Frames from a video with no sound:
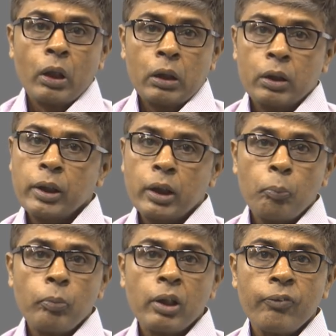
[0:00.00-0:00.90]
The
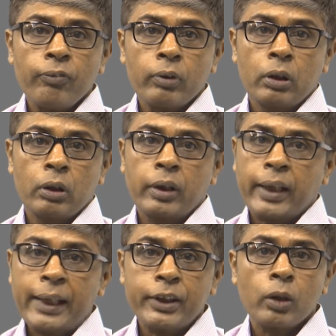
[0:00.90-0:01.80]
number of
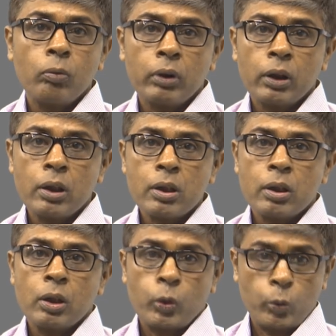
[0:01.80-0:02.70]
cash counters,
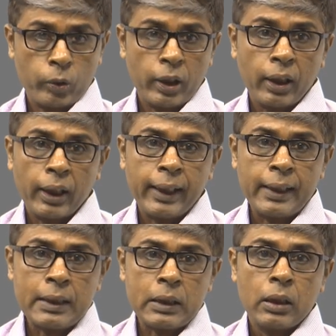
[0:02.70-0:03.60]
cooking
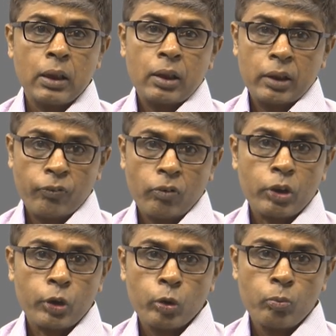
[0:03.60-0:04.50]
lines, the
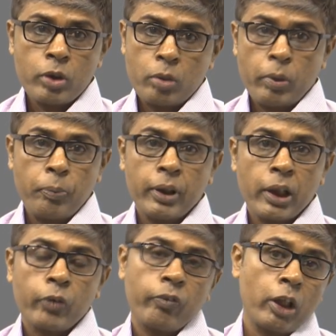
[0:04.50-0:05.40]
washrooms, maybe the
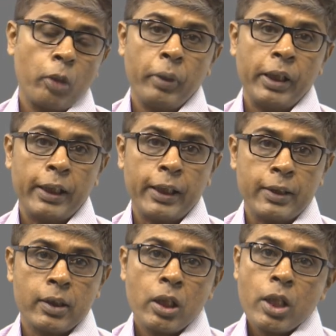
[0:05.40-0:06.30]
required
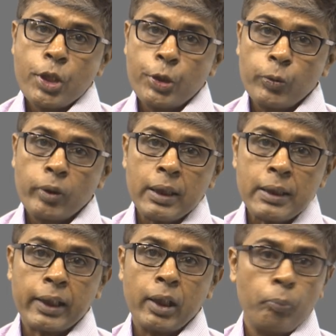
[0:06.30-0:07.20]
amenities.
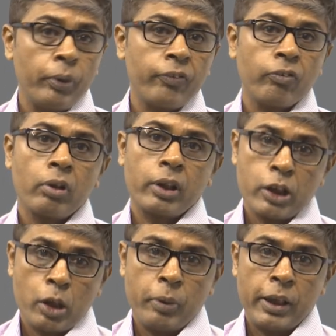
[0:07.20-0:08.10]
Students can bid for
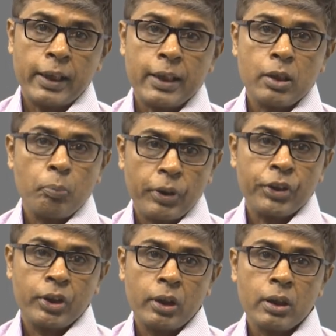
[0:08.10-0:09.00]
these amenities,
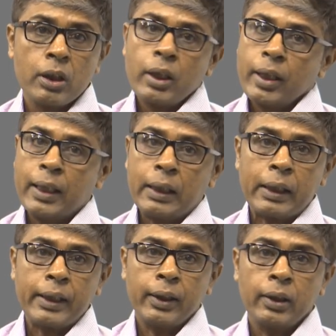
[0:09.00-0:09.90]
pictures and
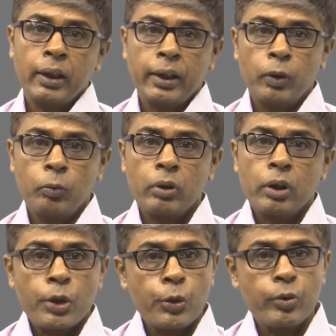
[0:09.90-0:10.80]
create the layout
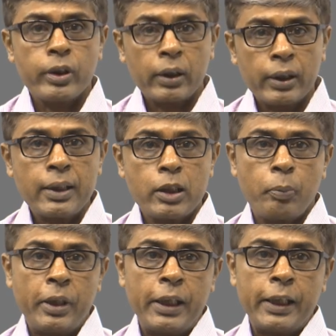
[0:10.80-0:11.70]
using these
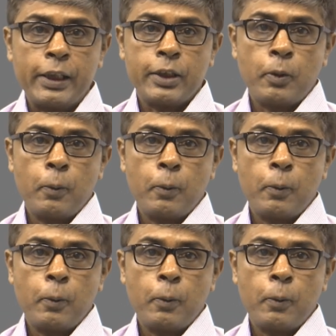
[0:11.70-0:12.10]
amenities.